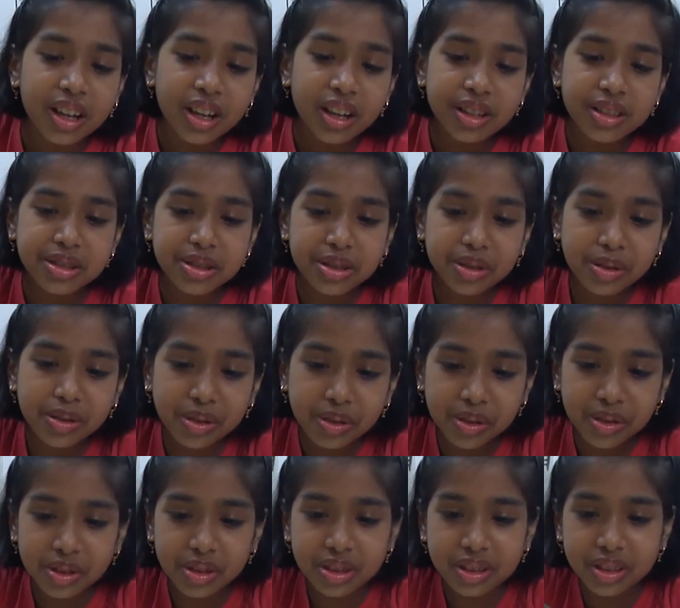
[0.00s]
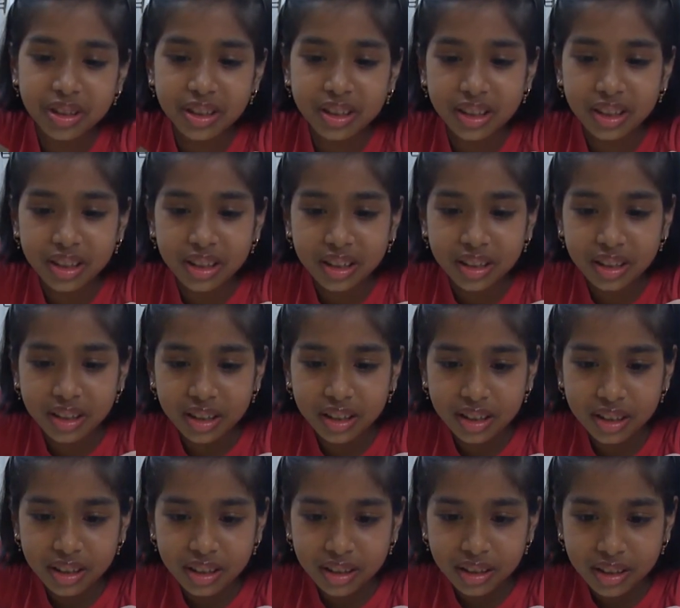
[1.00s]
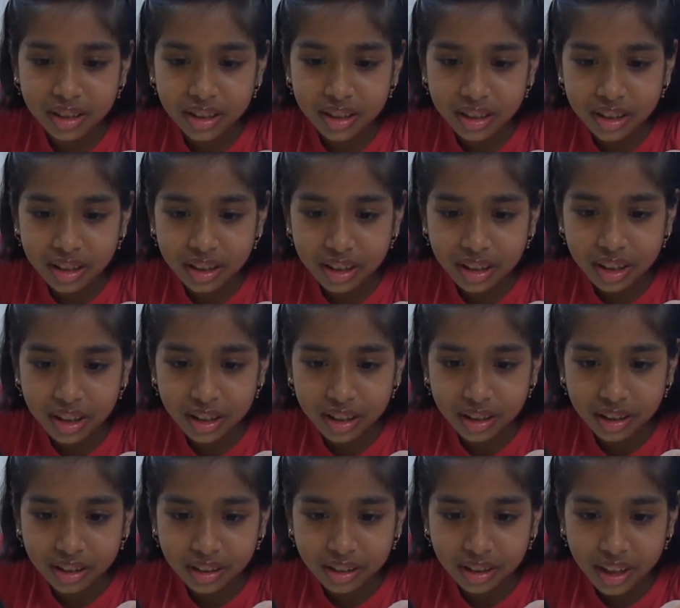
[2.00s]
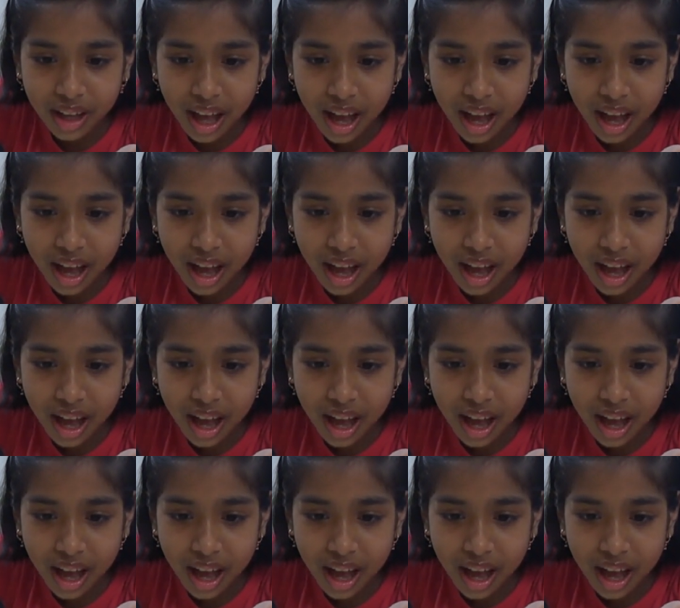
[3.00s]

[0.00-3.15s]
so here,